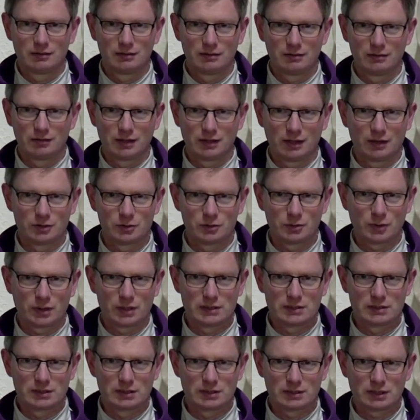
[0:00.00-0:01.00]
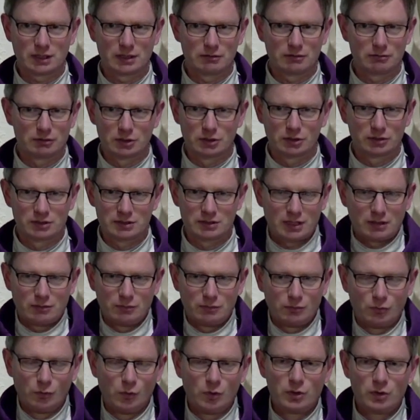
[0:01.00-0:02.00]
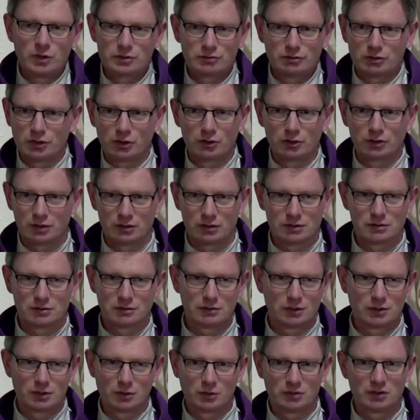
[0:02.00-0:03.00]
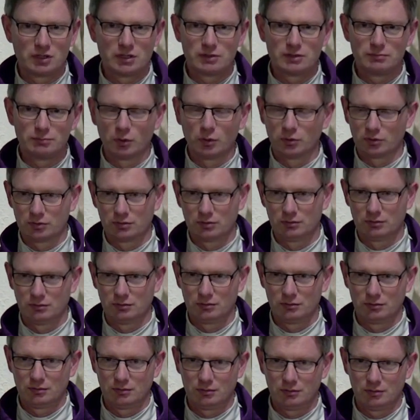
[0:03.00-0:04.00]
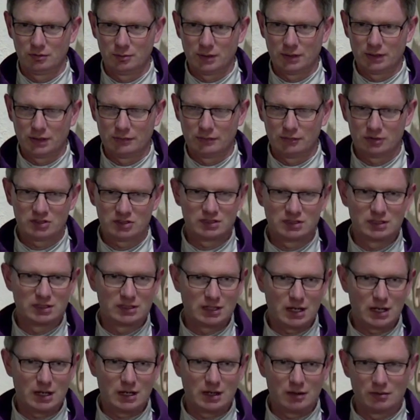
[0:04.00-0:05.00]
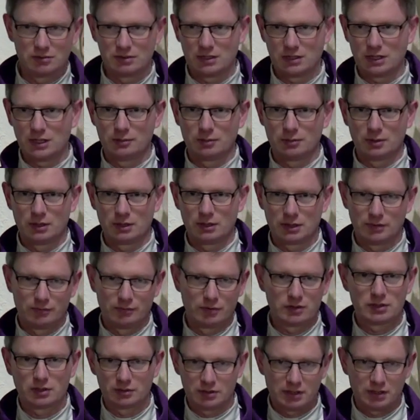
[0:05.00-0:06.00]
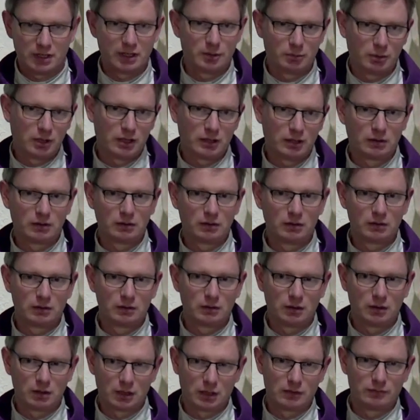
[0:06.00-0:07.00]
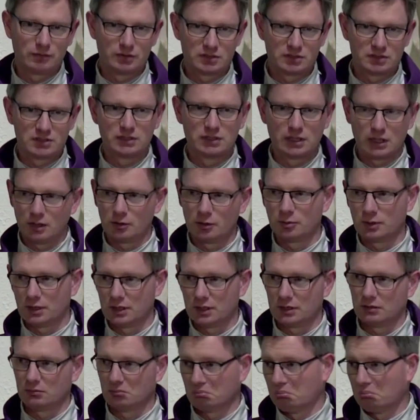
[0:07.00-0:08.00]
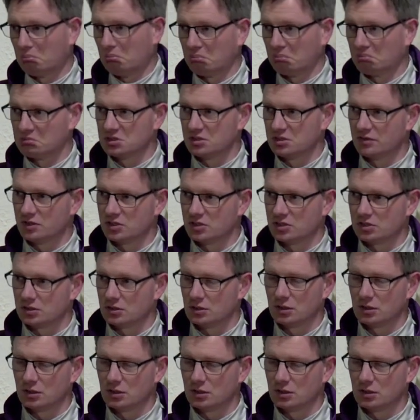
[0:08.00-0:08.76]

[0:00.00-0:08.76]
there twice? It's kind of redundant. One is redundant. You don't need both. I mean, give us today our daily bread. Give us our daily bread. Or give us today our bread. Sufficient.